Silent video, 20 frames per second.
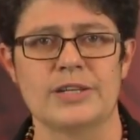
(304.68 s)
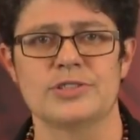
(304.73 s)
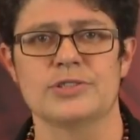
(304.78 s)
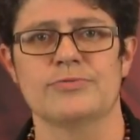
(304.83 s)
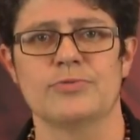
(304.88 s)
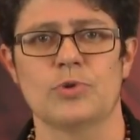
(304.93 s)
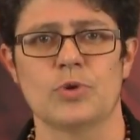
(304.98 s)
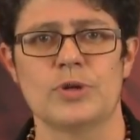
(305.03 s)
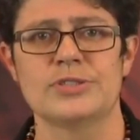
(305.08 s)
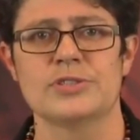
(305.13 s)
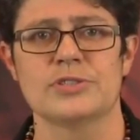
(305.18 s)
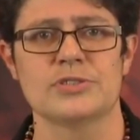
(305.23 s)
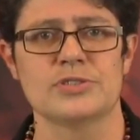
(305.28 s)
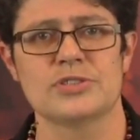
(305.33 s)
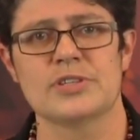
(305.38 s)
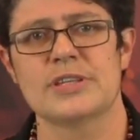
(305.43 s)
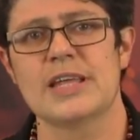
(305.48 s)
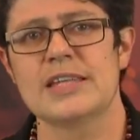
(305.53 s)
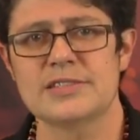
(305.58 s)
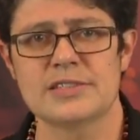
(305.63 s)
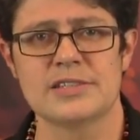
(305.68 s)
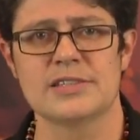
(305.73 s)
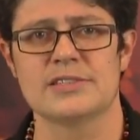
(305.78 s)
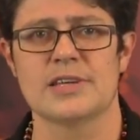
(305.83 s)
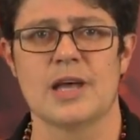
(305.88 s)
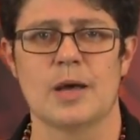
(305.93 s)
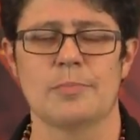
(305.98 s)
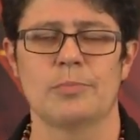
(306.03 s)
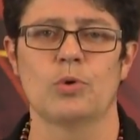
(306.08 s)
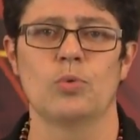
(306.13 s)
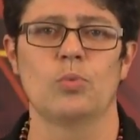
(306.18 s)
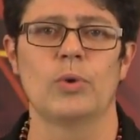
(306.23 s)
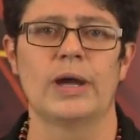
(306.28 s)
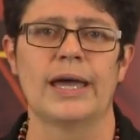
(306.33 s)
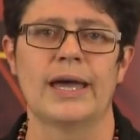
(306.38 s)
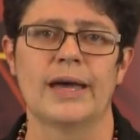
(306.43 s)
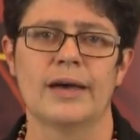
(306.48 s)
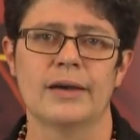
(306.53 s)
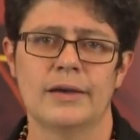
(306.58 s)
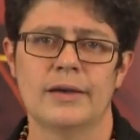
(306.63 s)
range of voices. So that's an example
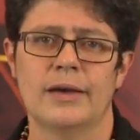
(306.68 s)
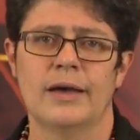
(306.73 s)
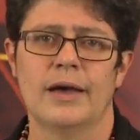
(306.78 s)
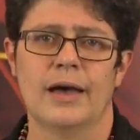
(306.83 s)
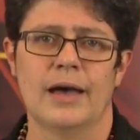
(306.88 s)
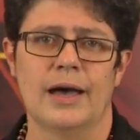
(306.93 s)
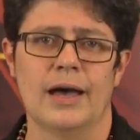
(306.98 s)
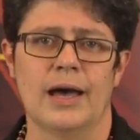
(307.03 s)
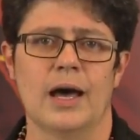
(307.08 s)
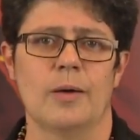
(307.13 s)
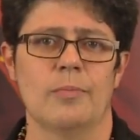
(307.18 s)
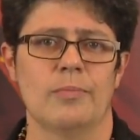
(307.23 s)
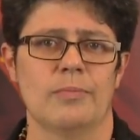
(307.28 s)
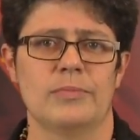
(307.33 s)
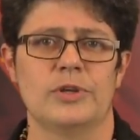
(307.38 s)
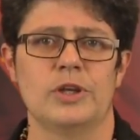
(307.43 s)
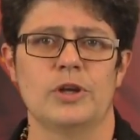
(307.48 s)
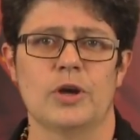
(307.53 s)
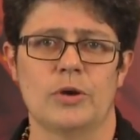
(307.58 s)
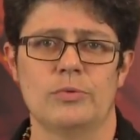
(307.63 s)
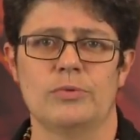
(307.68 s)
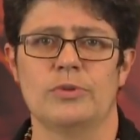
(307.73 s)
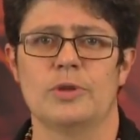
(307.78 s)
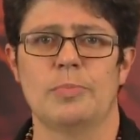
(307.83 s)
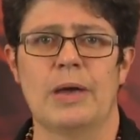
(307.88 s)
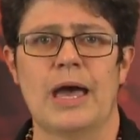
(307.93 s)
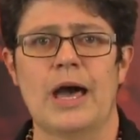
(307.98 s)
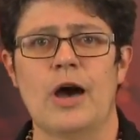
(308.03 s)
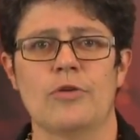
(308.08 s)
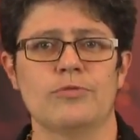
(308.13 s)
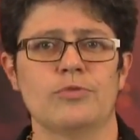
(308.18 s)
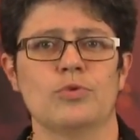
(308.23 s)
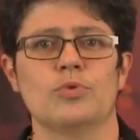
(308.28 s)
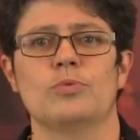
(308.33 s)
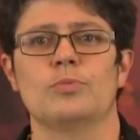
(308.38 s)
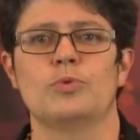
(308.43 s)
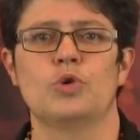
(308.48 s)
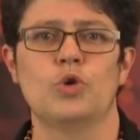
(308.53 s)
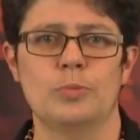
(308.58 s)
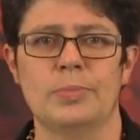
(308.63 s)
where, um, you know, the
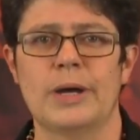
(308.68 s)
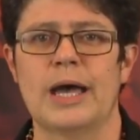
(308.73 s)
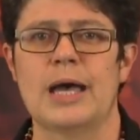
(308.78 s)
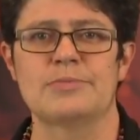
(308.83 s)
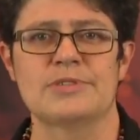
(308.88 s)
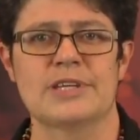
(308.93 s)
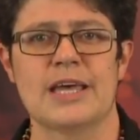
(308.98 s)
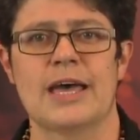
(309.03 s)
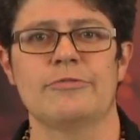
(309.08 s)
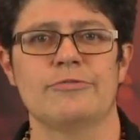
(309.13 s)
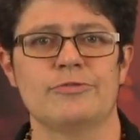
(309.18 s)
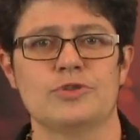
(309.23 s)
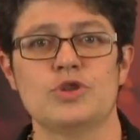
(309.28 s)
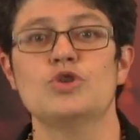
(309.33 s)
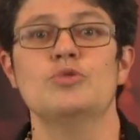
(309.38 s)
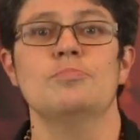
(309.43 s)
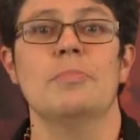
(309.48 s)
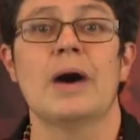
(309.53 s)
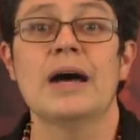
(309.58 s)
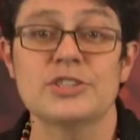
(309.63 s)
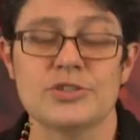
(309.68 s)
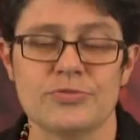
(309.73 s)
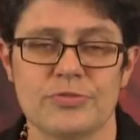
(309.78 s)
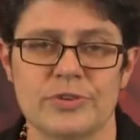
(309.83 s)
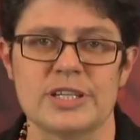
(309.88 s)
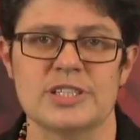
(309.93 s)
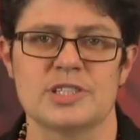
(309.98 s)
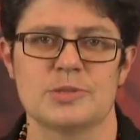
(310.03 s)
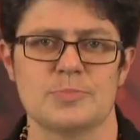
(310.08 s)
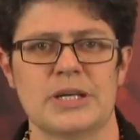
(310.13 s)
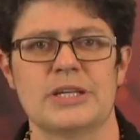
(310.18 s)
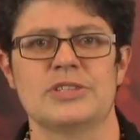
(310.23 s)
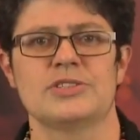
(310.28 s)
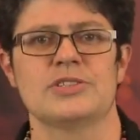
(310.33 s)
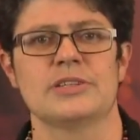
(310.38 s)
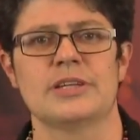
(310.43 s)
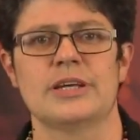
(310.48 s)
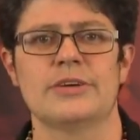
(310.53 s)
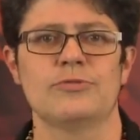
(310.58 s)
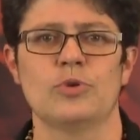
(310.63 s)
powerful could perhaps have too much free
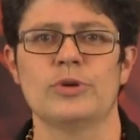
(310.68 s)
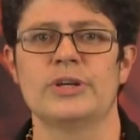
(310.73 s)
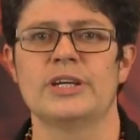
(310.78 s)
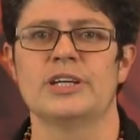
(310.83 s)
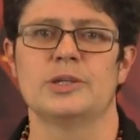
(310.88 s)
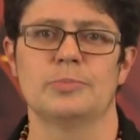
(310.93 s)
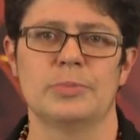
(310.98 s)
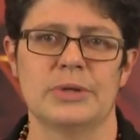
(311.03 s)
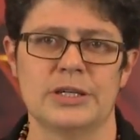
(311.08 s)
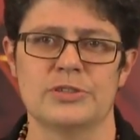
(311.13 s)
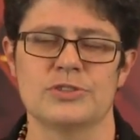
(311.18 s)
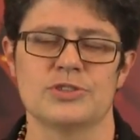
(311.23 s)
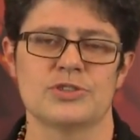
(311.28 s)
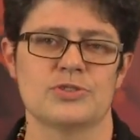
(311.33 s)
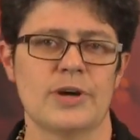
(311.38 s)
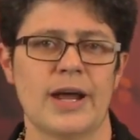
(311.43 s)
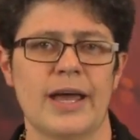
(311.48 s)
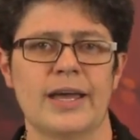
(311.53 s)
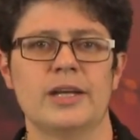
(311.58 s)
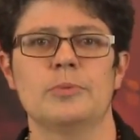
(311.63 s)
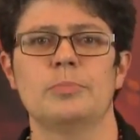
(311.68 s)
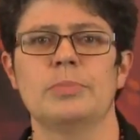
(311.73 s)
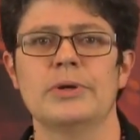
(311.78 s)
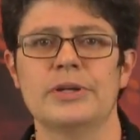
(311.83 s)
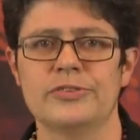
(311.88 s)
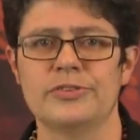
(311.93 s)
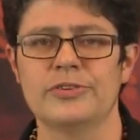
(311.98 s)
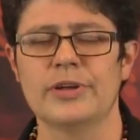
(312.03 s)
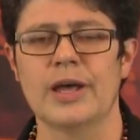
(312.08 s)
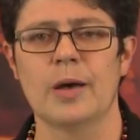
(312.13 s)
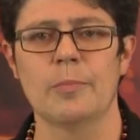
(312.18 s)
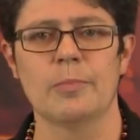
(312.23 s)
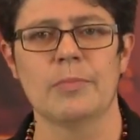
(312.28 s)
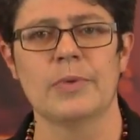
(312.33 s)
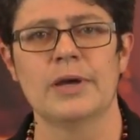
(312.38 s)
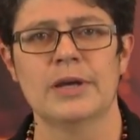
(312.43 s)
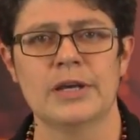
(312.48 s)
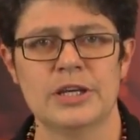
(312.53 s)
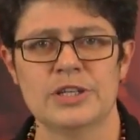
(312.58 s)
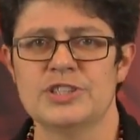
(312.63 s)
speech and therefore need to be constrained. But
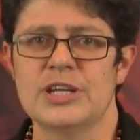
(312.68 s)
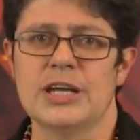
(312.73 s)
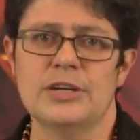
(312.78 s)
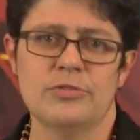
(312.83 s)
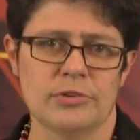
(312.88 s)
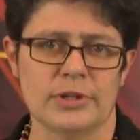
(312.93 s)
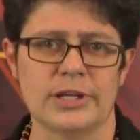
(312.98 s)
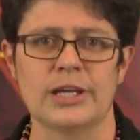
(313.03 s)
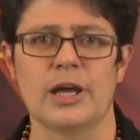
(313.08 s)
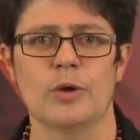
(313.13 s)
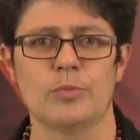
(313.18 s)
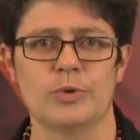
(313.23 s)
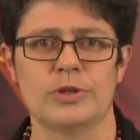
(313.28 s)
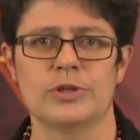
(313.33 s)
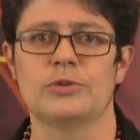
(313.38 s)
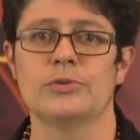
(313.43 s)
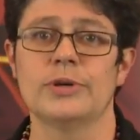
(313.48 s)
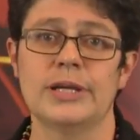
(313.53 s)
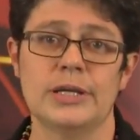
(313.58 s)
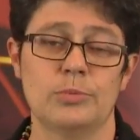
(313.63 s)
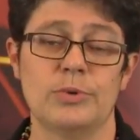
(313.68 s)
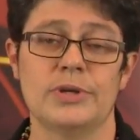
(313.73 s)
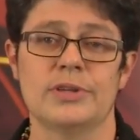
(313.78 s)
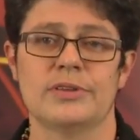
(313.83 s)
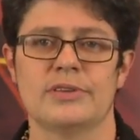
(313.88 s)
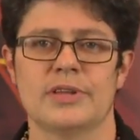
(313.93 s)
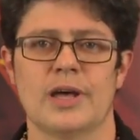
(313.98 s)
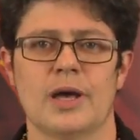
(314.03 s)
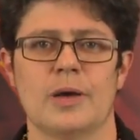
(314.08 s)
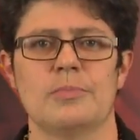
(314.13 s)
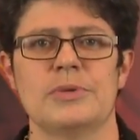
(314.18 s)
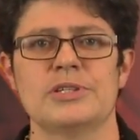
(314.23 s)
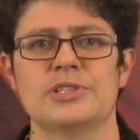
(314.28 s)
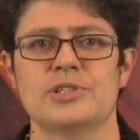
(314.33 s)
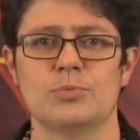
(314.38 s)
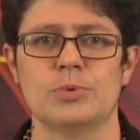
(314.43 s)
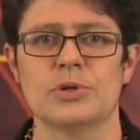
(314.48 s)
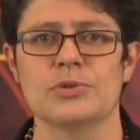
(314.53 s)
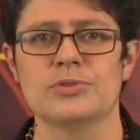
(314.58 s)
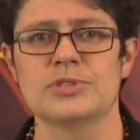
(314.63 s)
um, generally I would agree with uh,
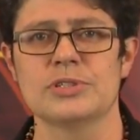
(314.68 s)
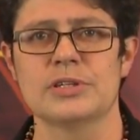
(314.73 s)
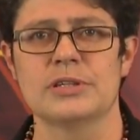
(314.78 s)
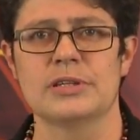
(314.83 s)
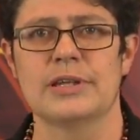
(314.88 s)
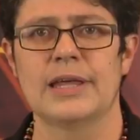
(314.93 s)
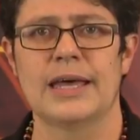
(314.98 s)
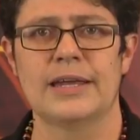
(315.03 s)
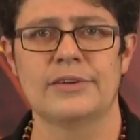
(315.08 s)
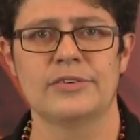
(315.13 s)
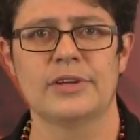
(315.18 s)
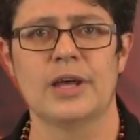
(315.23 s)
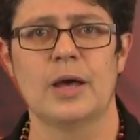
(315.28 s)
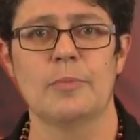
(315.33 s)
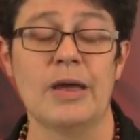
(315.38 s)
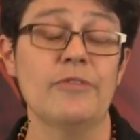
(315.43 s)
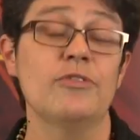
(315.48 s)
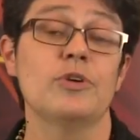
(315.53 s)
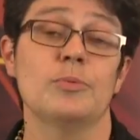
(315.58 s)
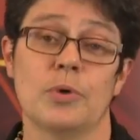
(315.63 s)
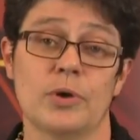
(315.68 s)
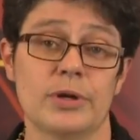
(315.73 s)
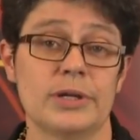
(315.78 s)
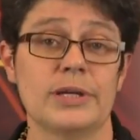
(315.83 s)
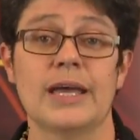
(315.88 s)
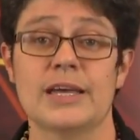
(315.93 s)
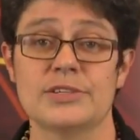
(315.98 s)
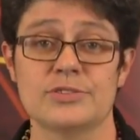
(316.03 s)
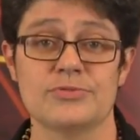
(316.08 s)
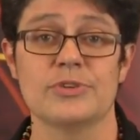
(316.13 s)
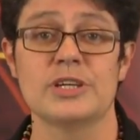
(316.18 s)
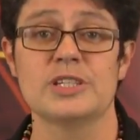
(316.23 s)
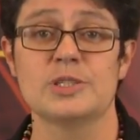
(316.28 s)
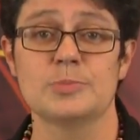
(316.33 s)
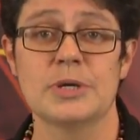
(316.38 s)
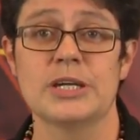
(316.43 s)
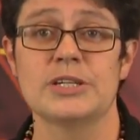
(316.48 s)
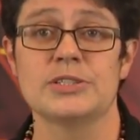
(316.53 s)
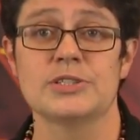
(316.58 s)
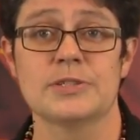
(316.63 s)
Mr Wilson that um, everybody has
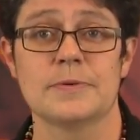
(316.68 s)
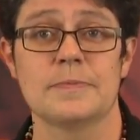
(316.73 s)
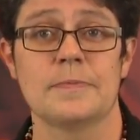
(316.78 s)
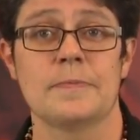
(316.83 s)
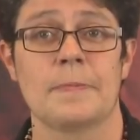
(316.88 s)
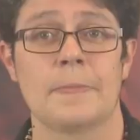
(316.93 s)
free speech.